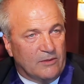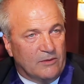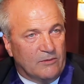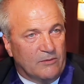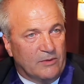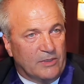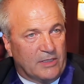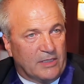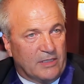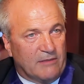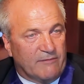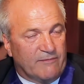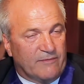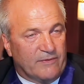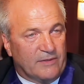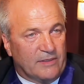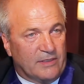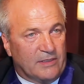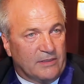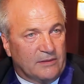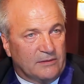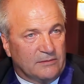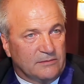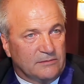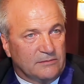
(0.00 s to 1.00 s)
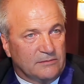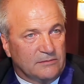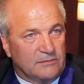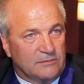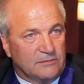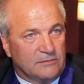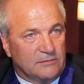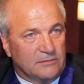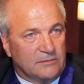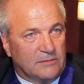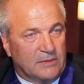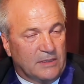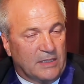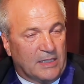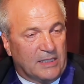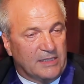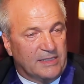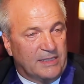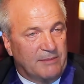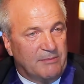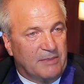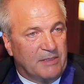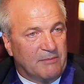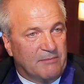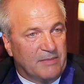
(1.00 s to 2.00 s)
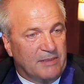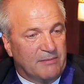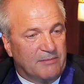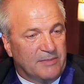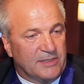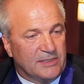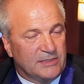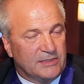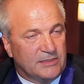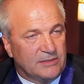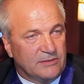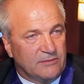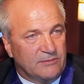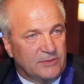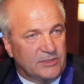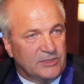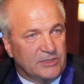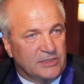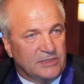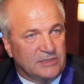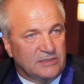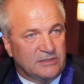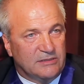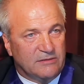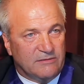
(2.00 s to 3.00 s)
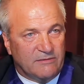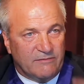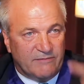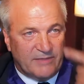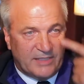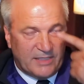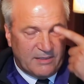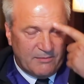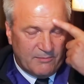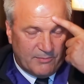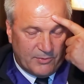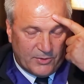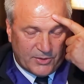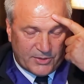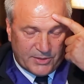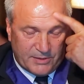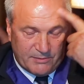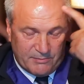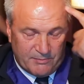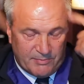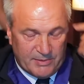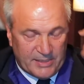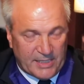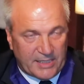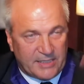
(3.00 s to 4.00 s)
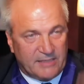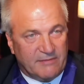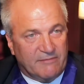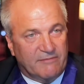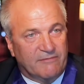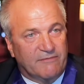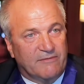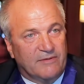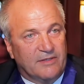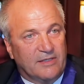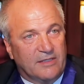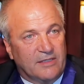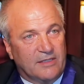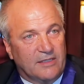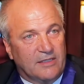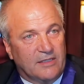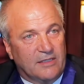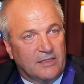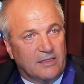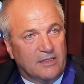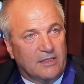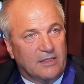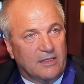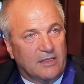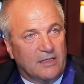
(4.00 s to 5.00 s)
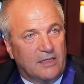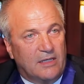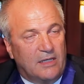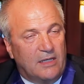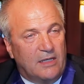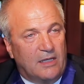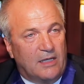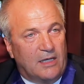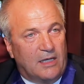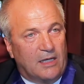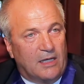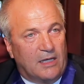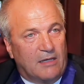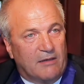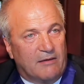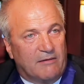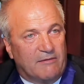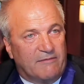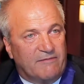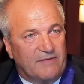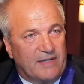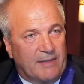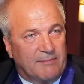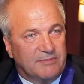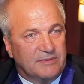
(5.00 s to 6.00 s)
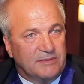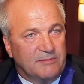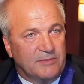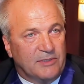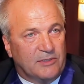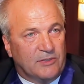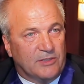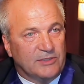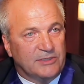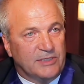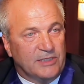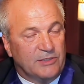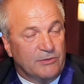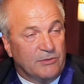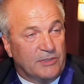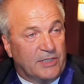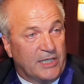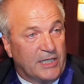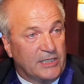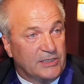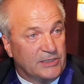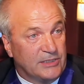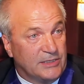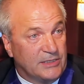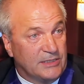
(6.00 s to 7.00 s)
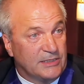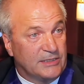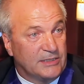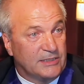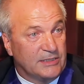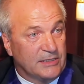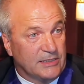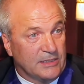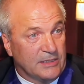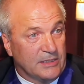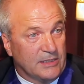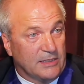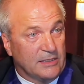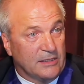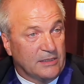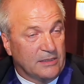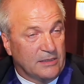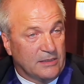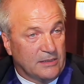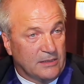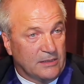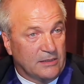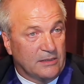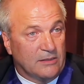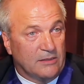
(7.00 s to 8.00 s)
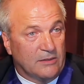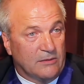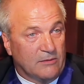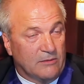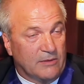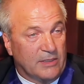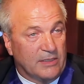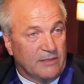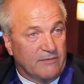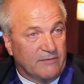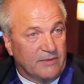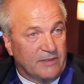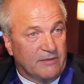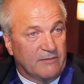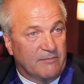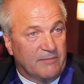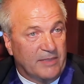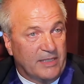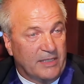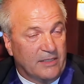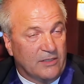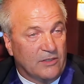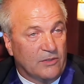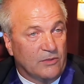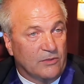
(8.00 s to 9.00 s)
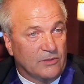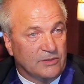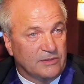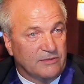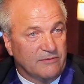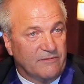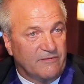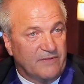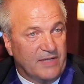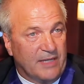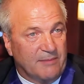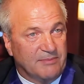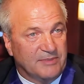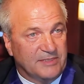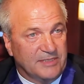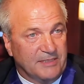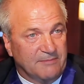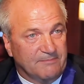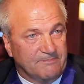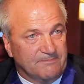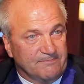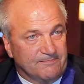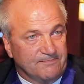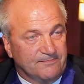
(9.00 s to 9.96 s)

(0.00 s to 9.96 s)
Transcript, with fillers: We have uh, academic members, which is a very important part of uh, uh, FIABCI because education is uh, one of the main goals of FIABCI.